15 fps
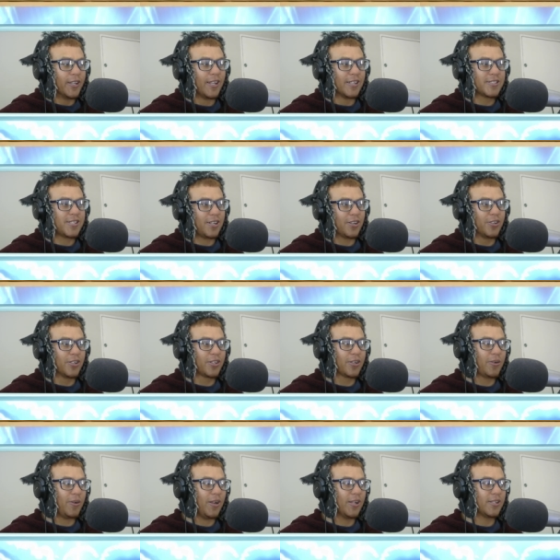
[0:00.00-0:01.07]
That's how good the
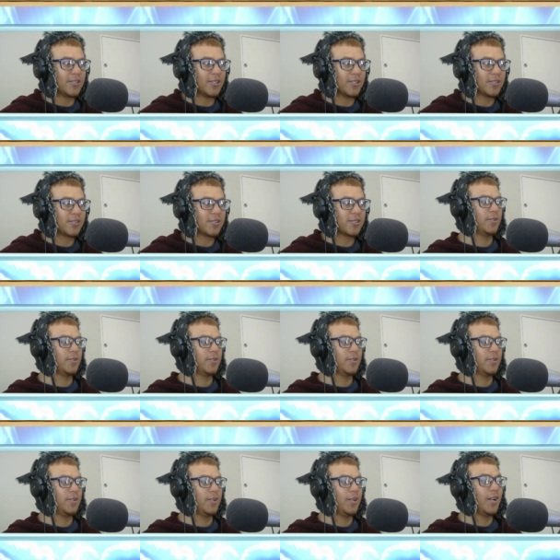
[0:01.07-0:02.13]
quality is.
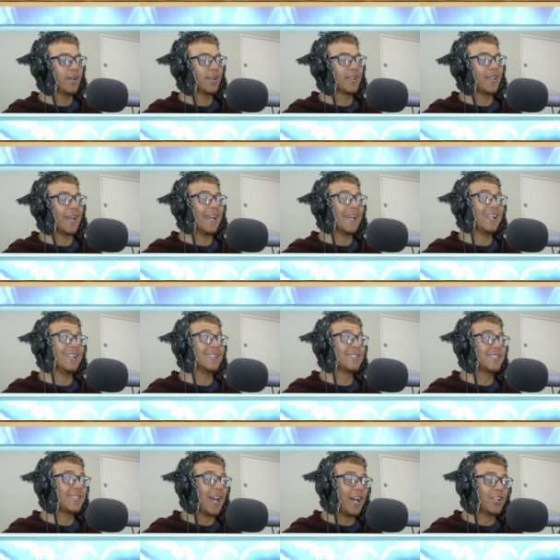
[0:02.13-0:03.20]
They're getting
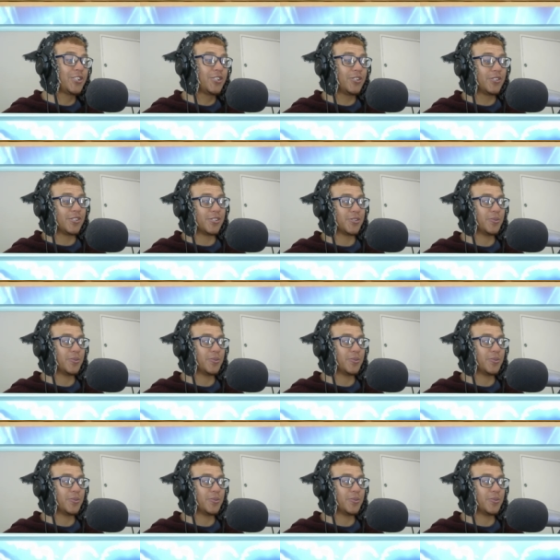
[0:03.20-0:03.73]
statues as